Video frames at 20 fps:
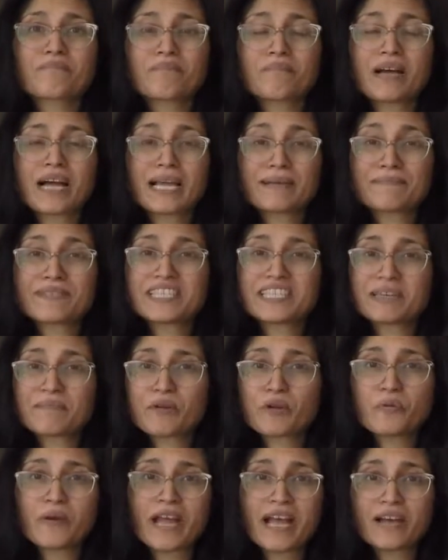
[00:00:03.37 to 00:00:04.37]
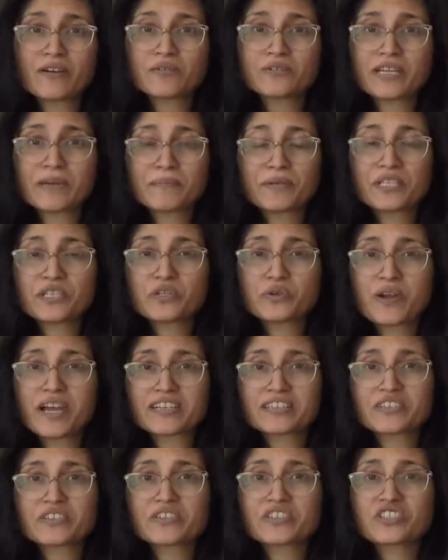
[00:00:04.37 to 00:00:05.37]
I'm Seema Rao, Deputy
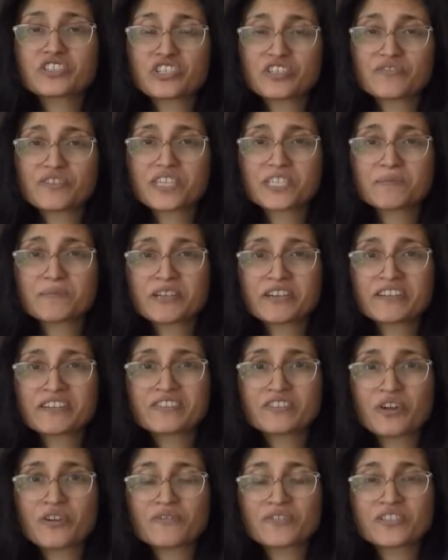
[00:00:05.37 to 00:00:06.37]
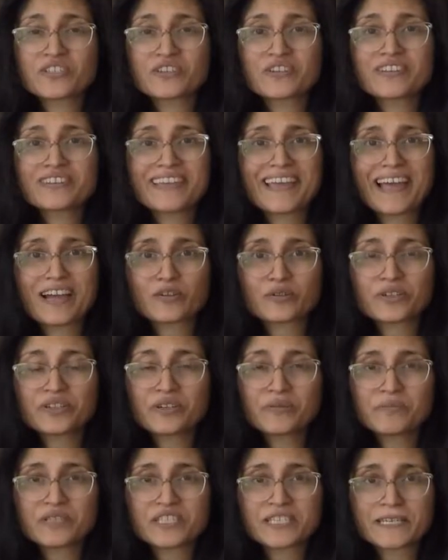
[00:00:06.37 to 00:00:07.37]
Director and Chief Experience Officer at the Akron Art
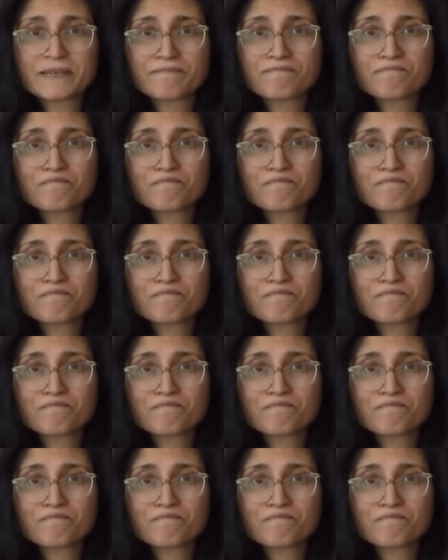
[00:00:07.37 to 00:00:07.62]
Museum.